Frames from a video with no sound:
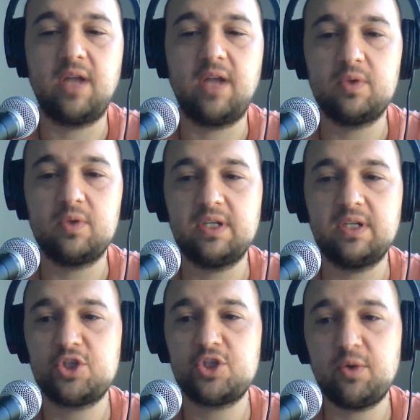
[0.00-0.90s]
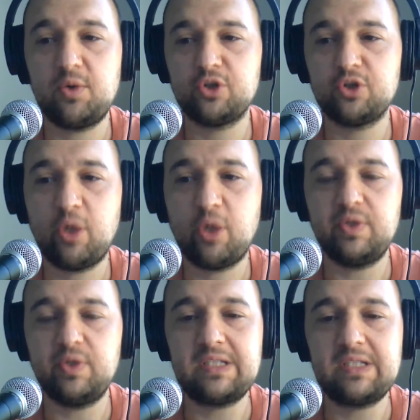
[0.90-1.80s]
I would say the cherry on
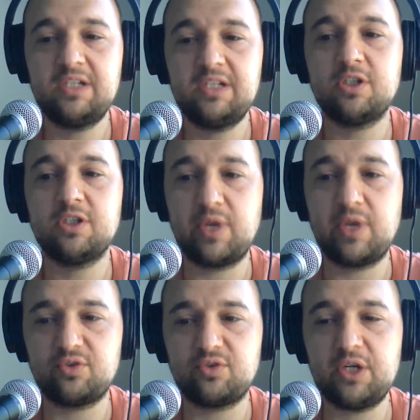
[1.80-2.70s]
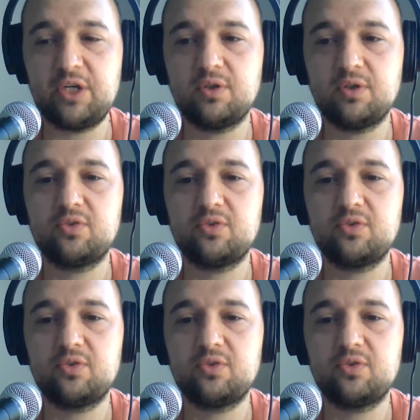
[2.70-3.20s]
top is the digital transformation.